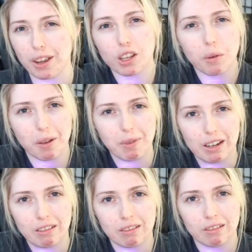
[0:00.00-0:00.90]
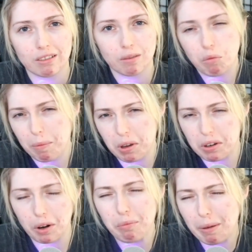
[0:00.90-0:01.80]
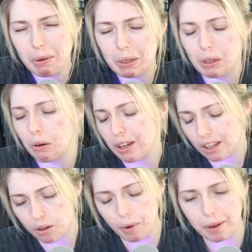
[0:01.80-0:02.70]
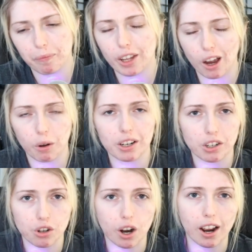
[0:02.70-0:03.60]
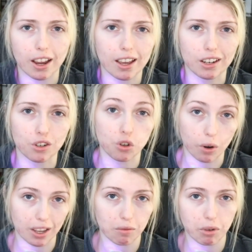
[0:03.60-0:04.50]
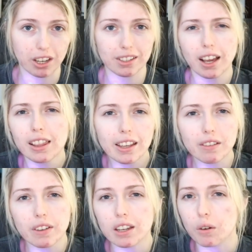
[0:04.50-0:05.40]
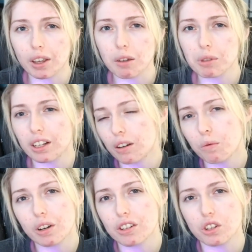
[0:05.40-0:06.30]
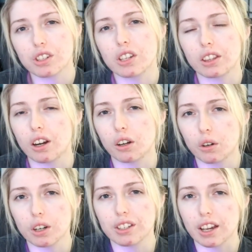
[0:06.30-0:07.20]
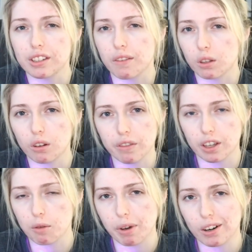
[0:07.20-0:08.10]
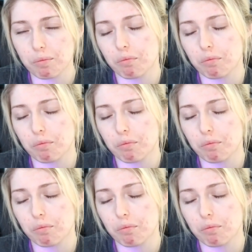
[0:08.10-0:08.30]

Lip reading: You know what I mean? Maybe you don't. Maybe you do. Either way, I wanted to try and enjoy it because I like video games and I don't want to just sit there and criticize every little thing about it.